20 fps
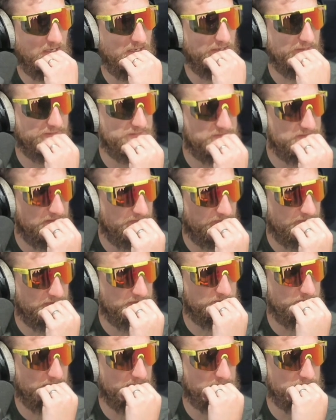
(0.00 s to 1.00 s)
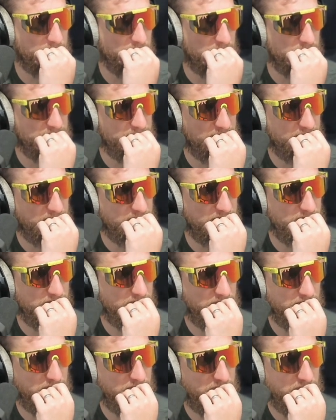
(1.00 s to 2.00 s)
Let's see if this makes more sense.
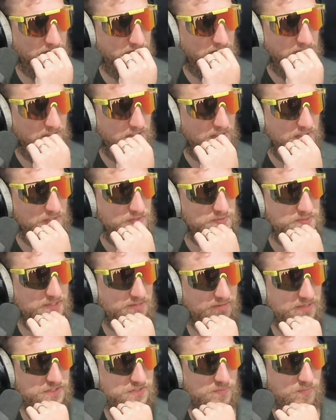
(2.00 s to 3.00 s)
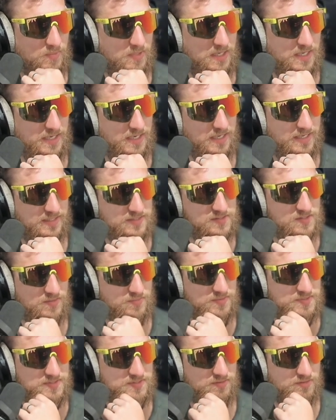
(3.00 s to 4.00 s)
So in iteration 1, xlow
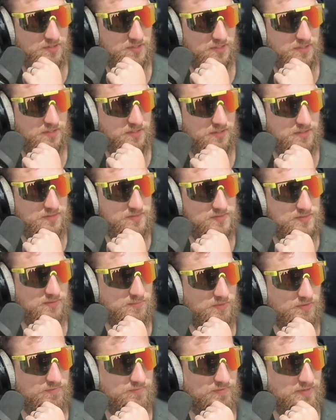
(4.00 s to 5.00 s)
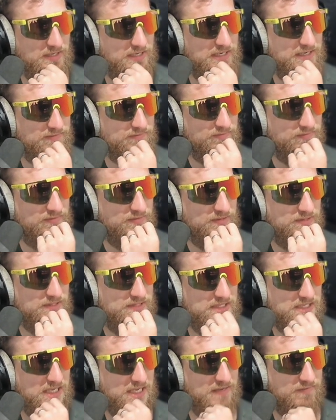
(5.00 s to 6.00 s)
is 0, 0.5.
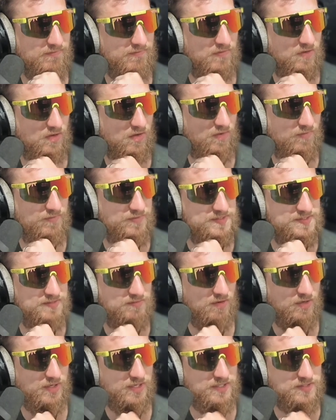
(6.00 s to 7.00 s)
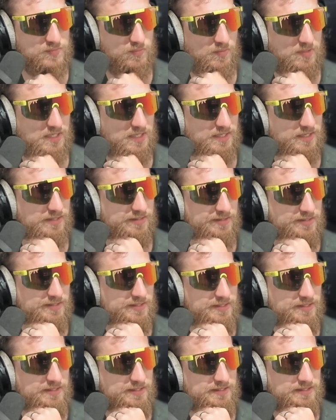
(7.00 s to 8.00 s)
The f of 0 is 1.
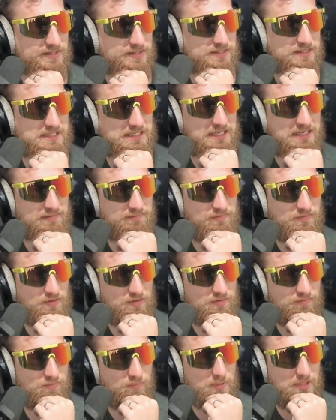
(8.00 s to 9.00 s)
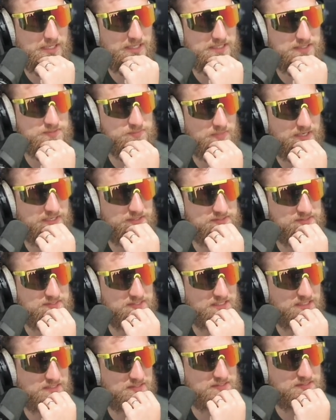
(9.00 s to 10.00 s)
The f of 1 is
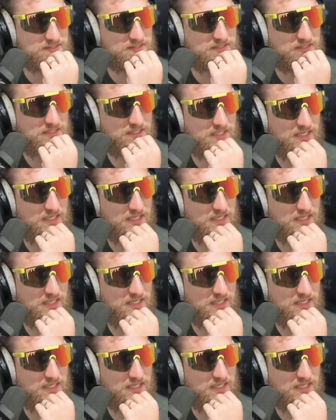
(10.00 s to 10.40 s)
-6.